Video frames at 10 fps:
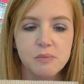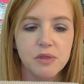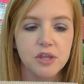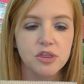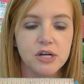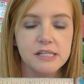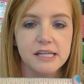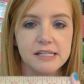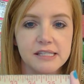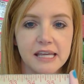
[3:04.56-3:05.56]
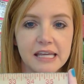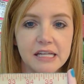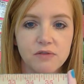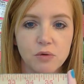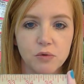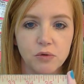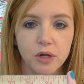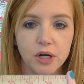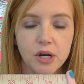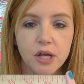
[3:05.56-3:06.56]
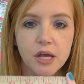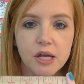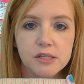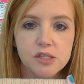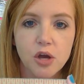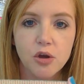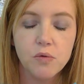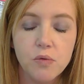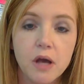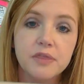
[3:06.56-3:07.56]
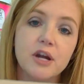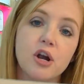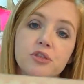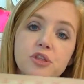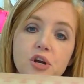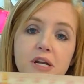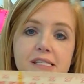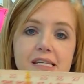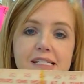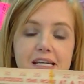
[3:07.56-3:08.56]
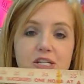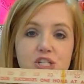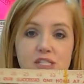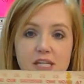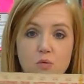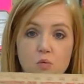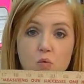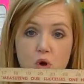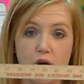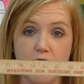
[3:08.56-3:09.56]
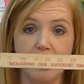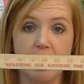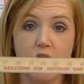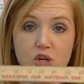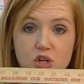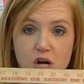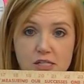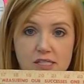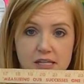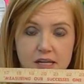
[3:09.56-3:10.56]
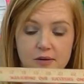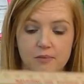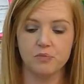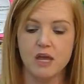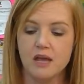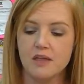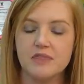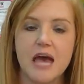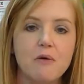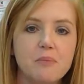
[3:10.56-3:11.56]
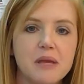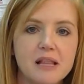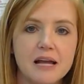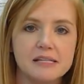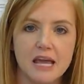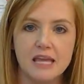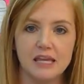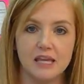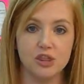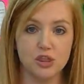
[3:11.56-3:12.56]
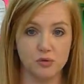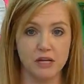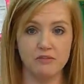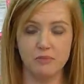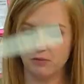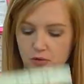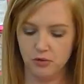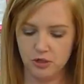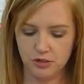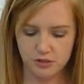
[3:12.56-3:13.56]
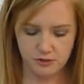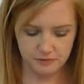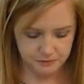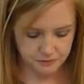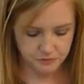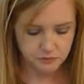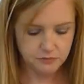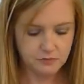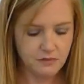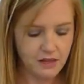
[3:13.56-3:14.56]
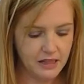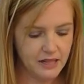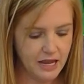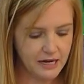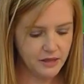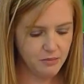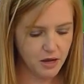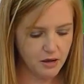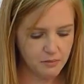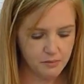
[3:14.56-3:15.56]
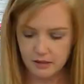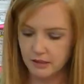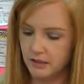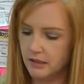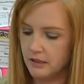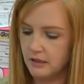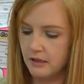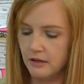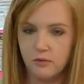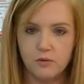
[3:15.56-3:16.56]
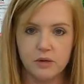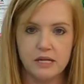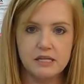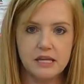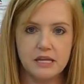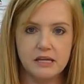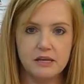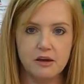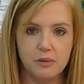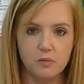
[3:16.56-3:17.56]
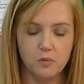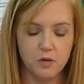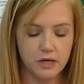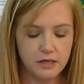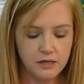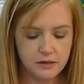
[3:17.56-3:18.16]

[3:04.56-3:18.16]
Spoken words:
but the 36 is the end of the ruler. So there are 36 inches in one yardstick. That would be like taking 3 of my rulers and lining them up end to end. That would be 1,